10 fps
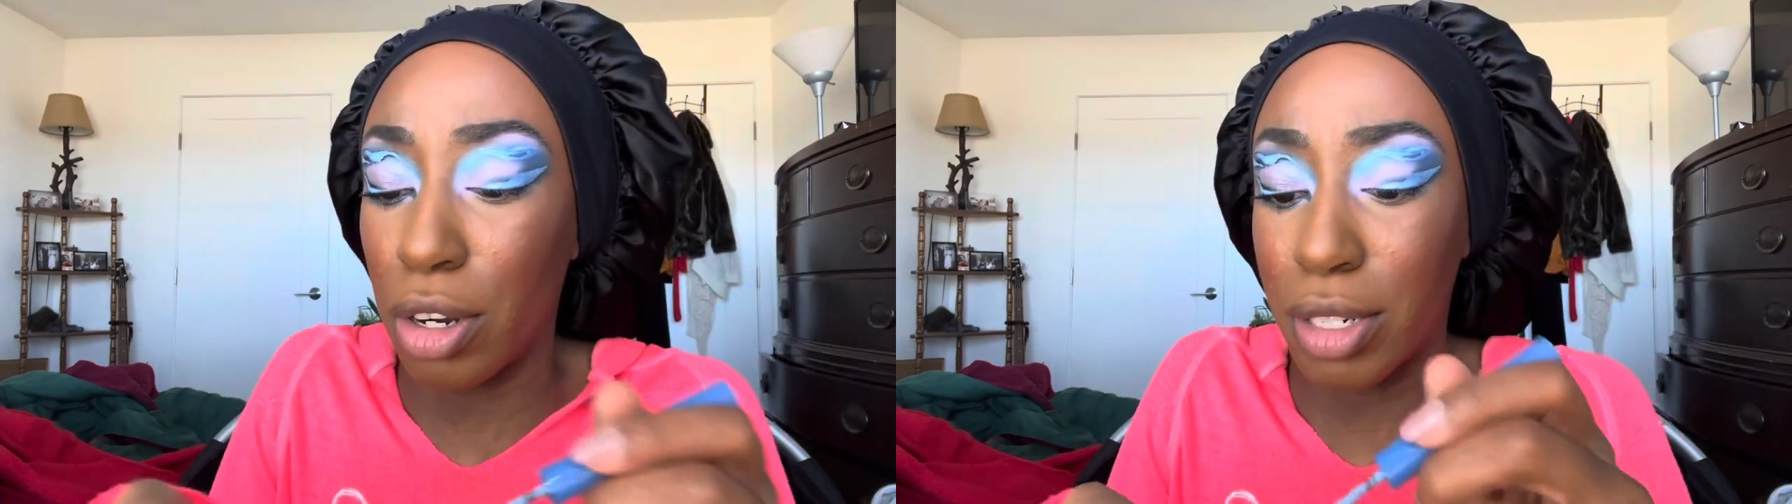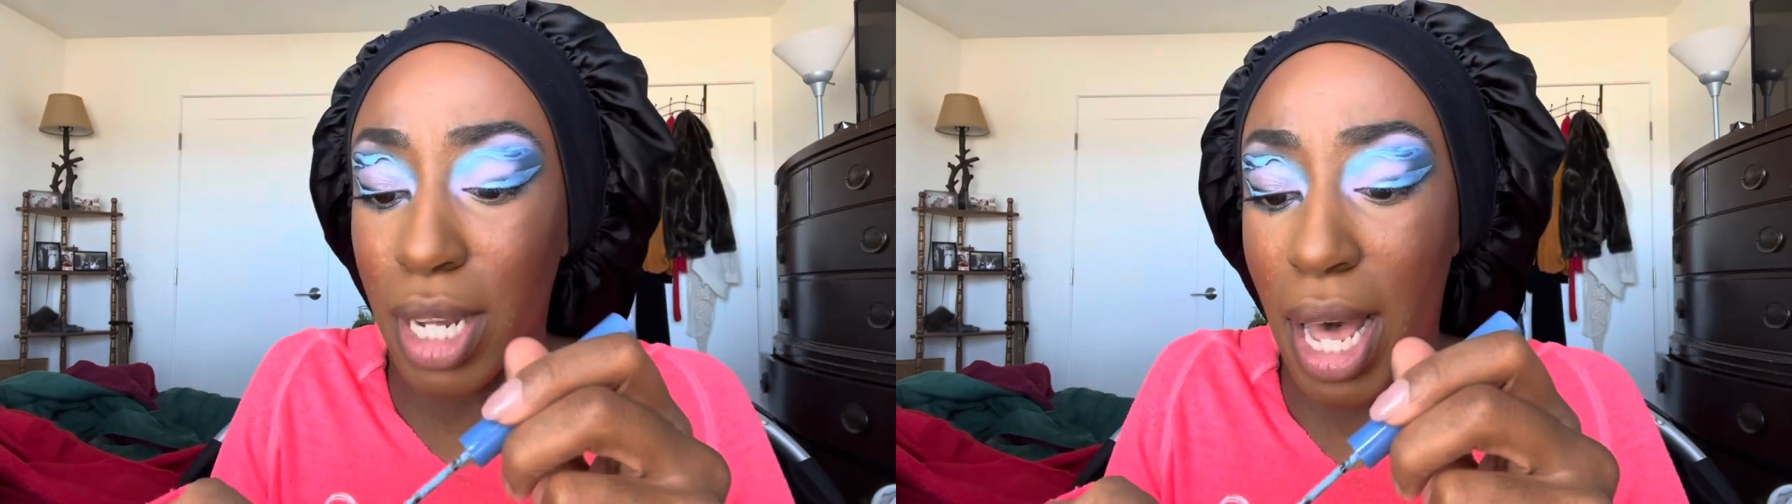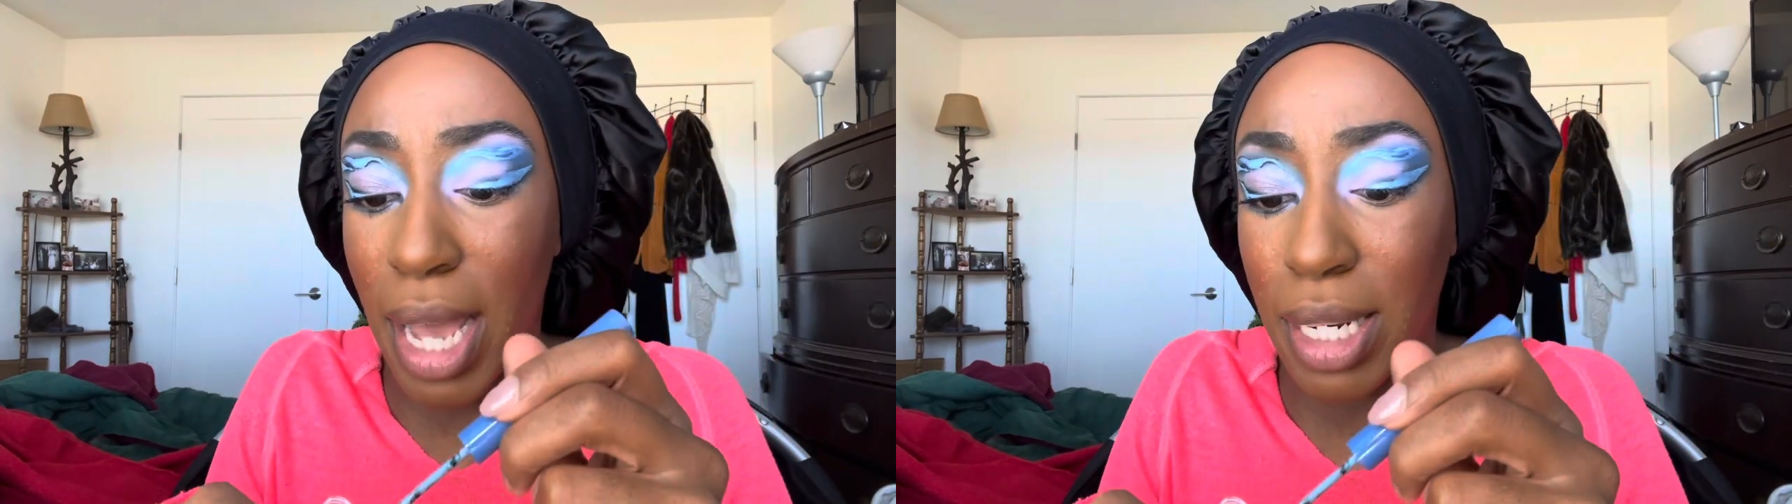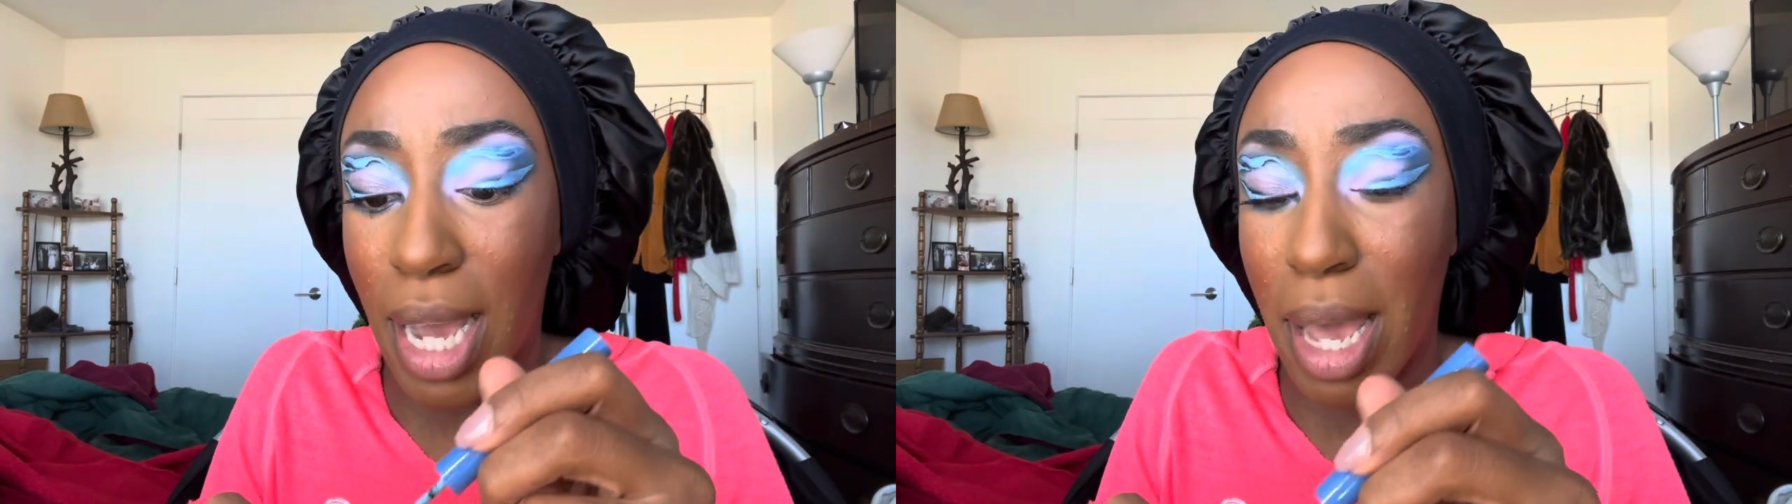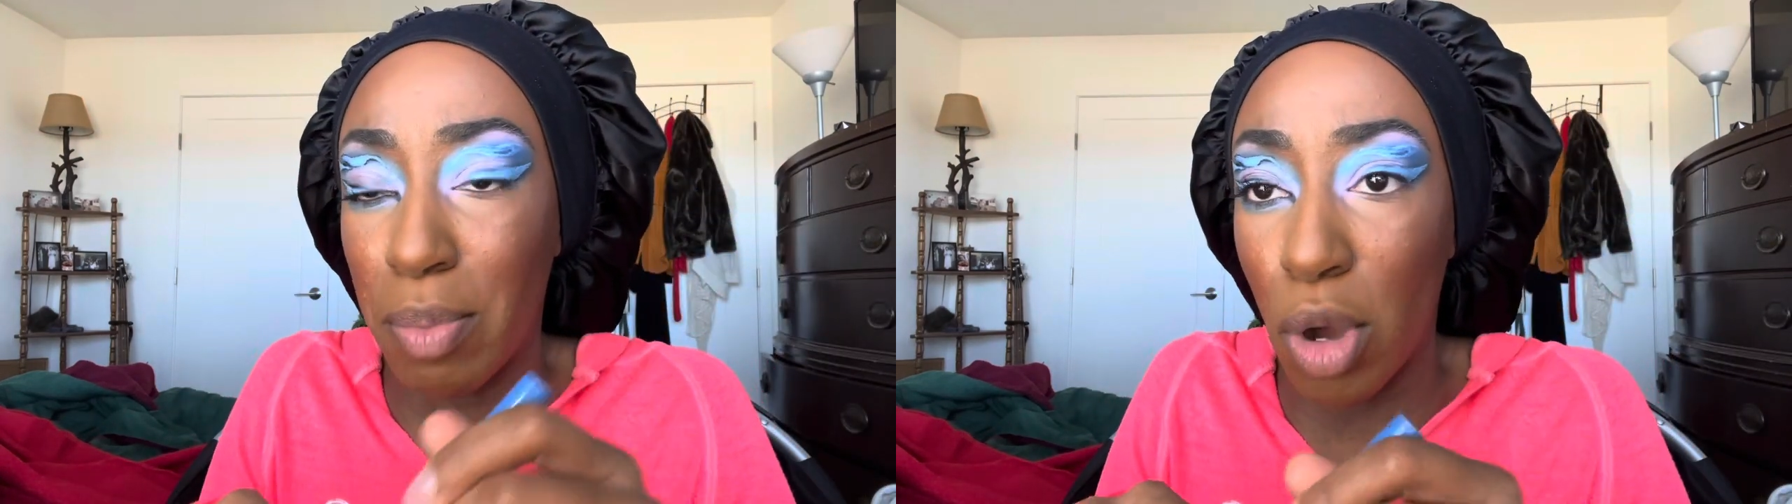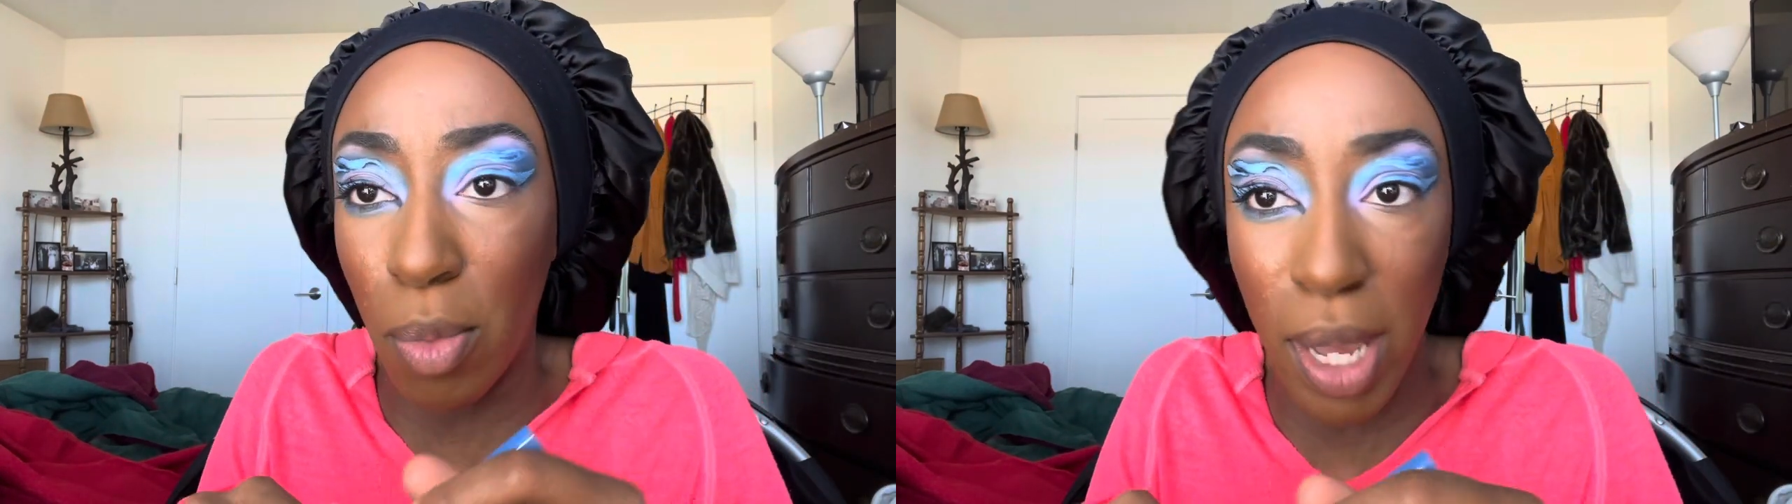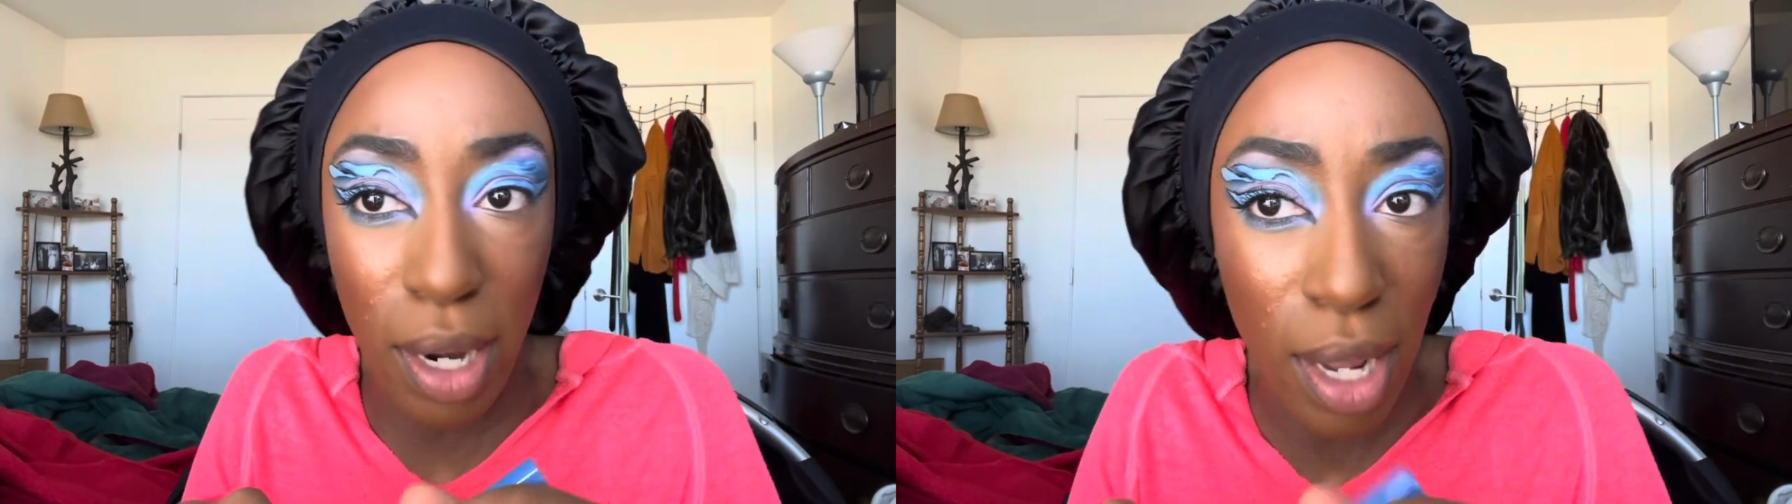tie-dye moment